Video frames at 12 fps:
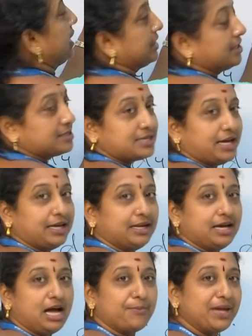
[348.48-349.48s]
another side.
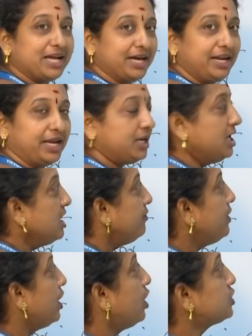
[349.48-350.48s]
Am I correct?
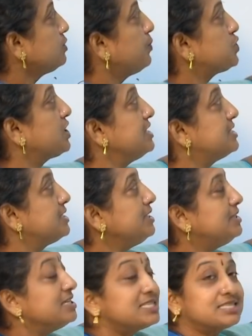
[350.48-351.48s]
We are not supposed to
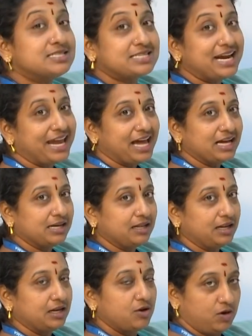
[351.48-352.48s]
consider this
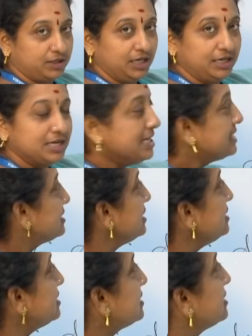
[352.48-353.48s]
triangle. Got it?
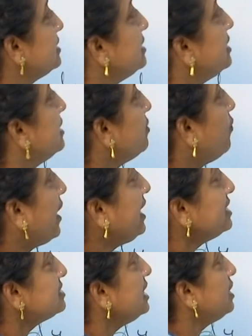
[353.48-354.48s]
Since y
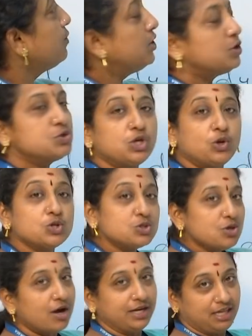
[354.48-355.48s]
is equal to 0 is
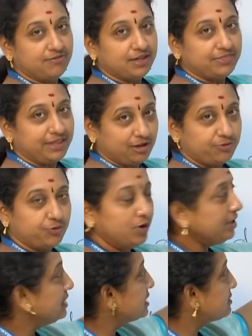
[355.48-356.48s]
not given, therefore
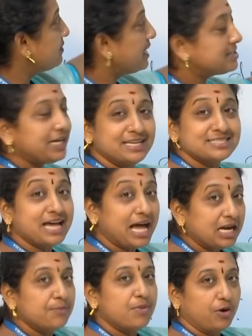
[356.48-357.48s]
this side is
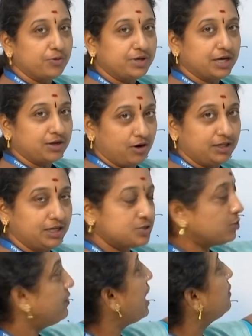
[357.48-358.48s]
unbounded. Got it?
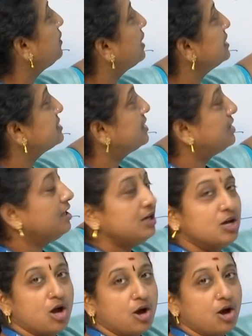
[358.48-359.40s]
So we have to consider the